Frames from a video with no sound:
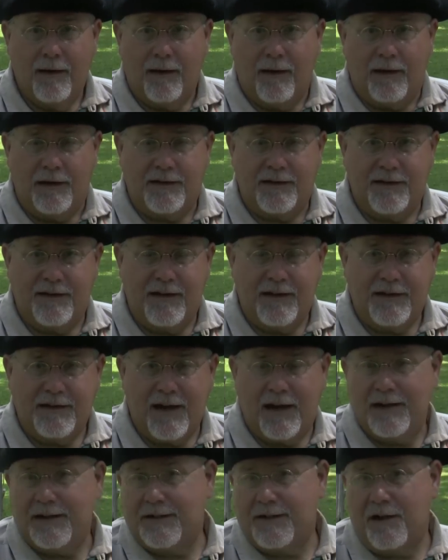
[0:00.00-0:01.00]
is these
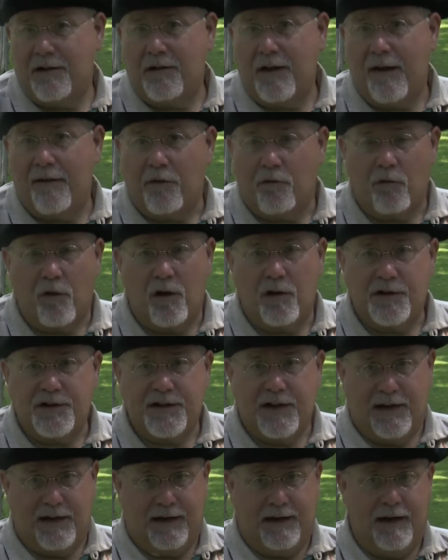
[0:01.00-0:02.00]
guns don't have a rear
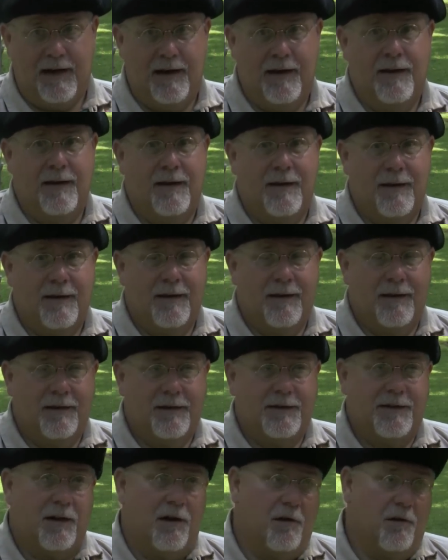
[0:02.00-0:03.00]
sight.
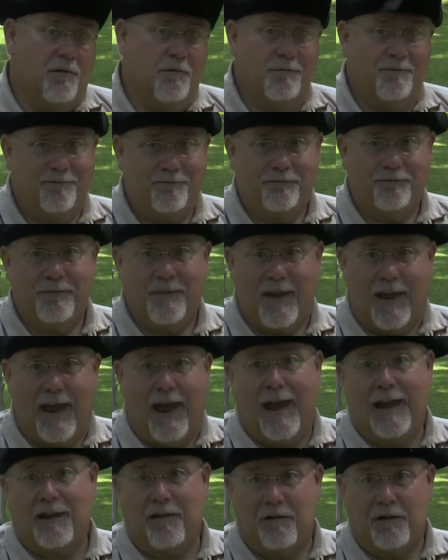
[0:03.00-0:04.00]
So
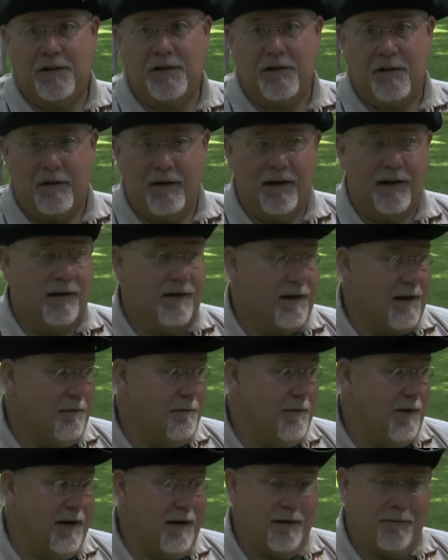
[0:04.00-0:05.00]
accurate shooting
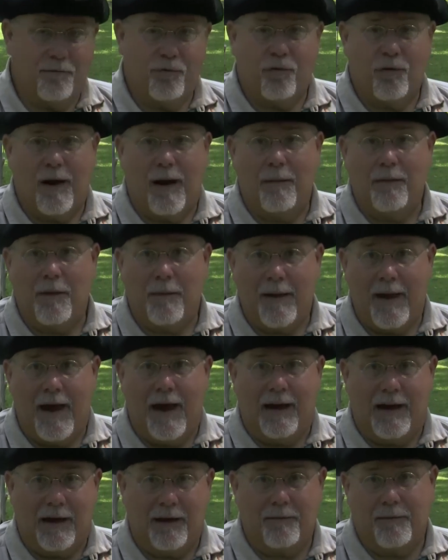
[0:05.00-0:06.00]
can be
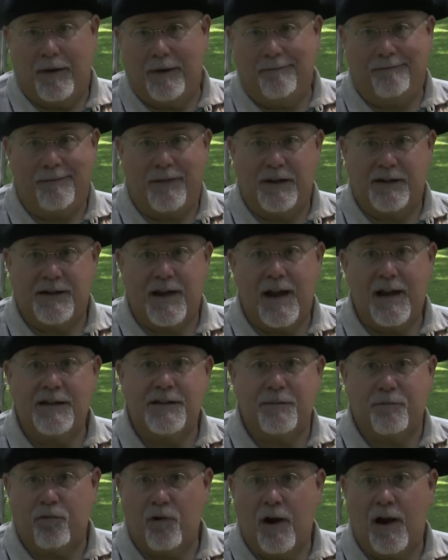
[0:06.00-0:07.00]
problematic, but it's kind of
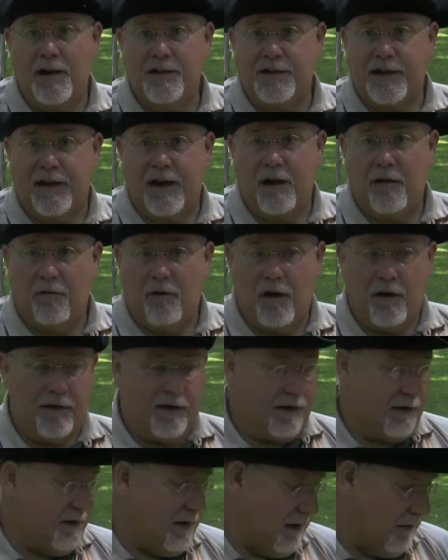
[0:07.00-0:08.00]
surprising how well
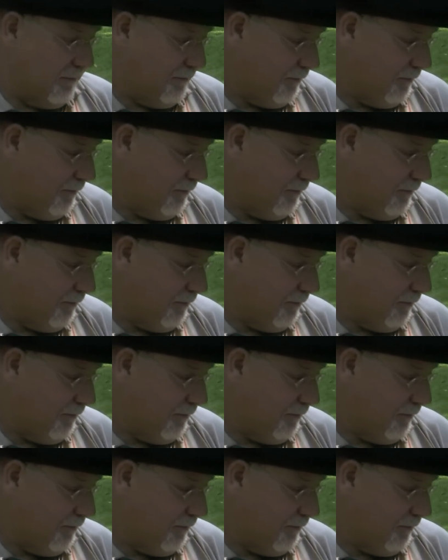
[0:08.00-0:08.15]
they do.